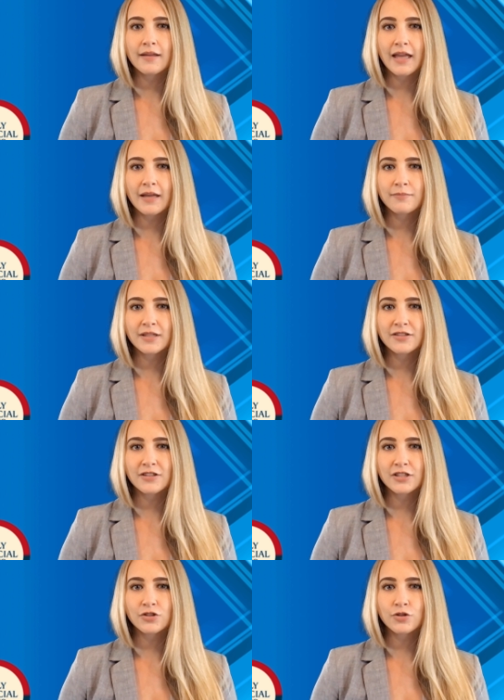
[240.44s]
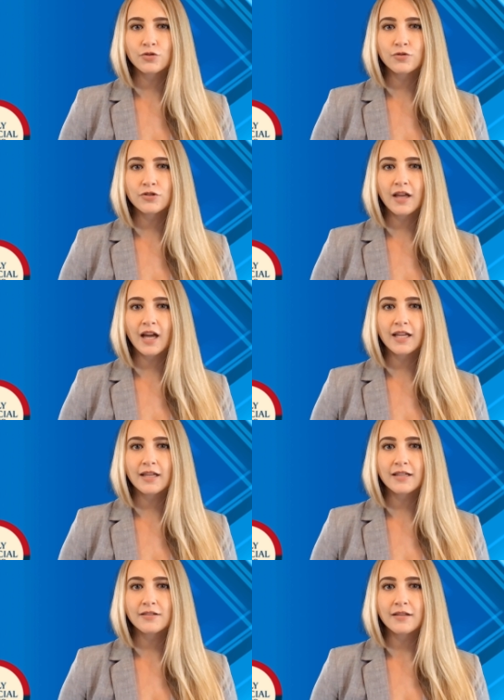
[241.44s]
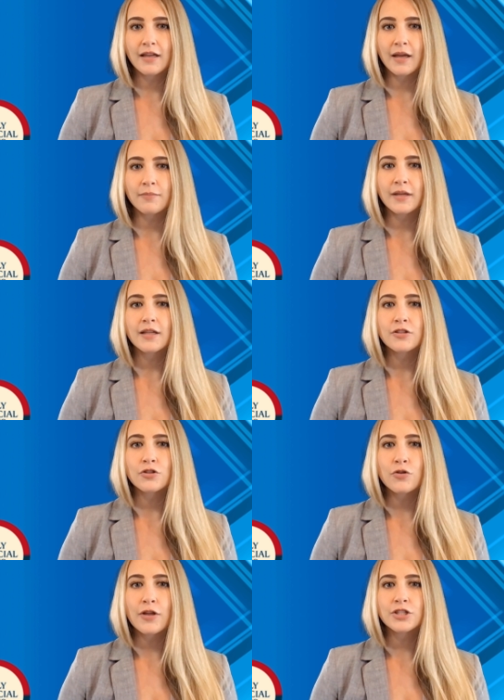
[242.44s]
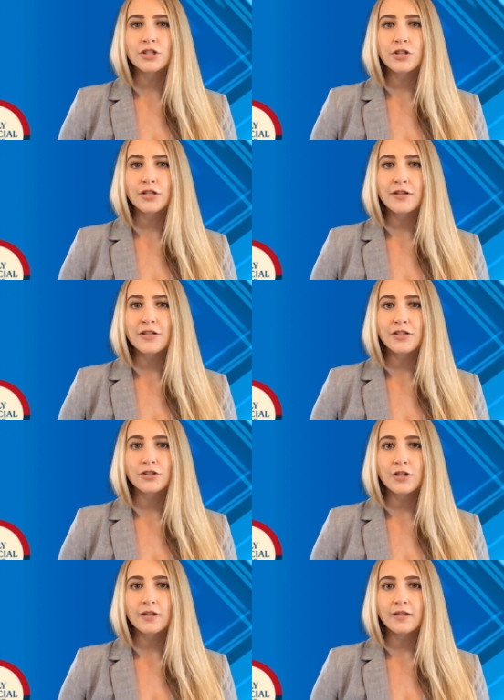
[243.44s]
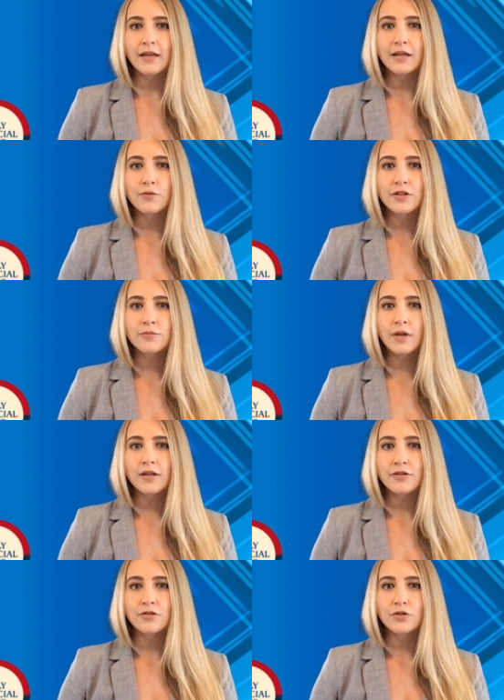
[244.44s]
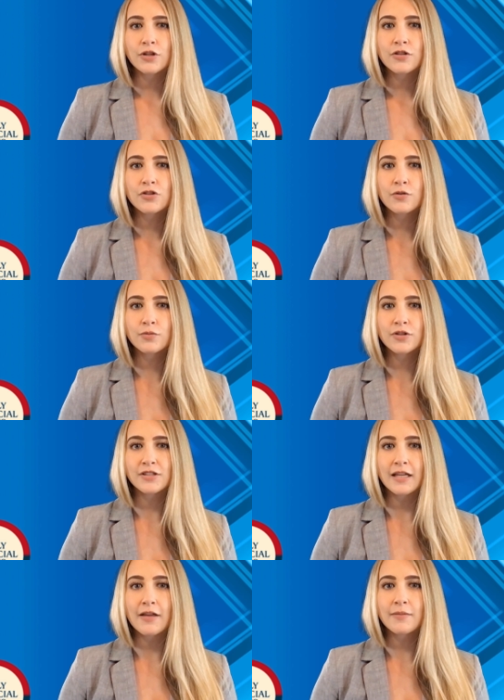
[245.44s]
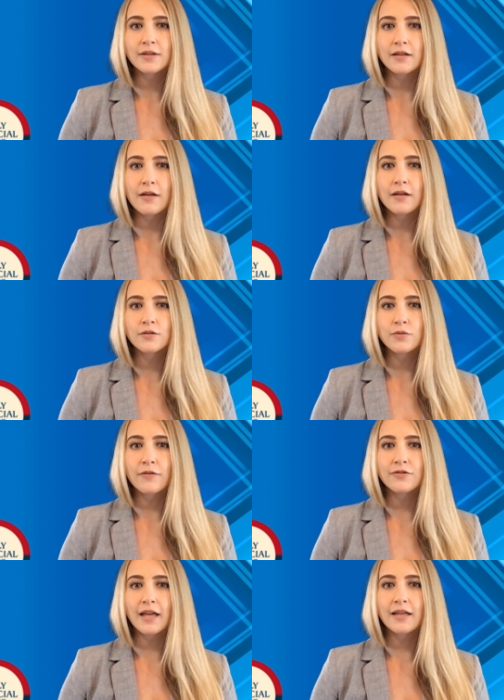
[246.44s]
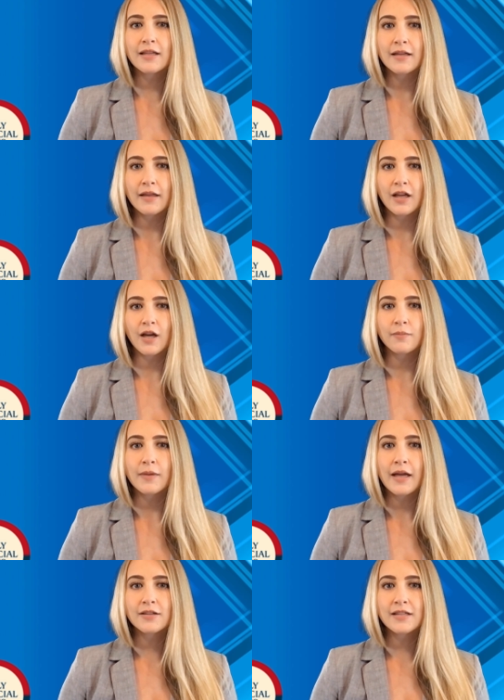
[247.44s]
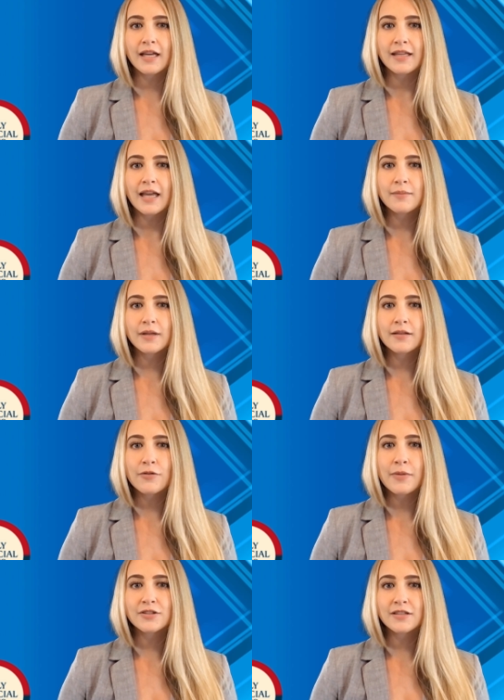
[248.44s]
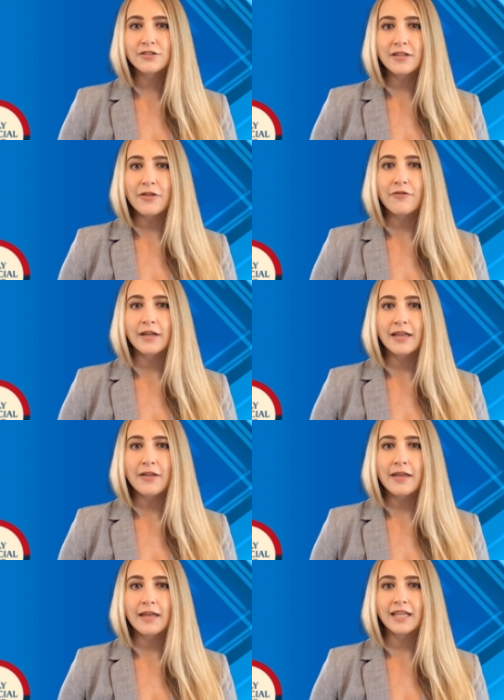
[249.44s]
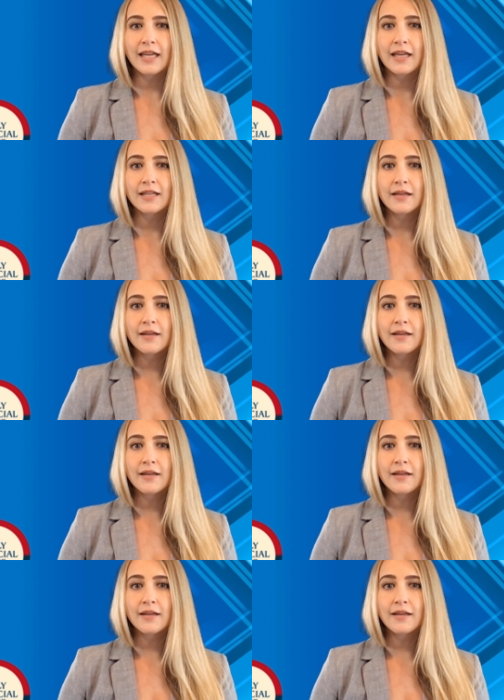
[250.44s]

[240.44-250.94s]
NBC News highlights the company's strategic decision in response to consumer sentiment, reflecting the complex dynamics businesses face today.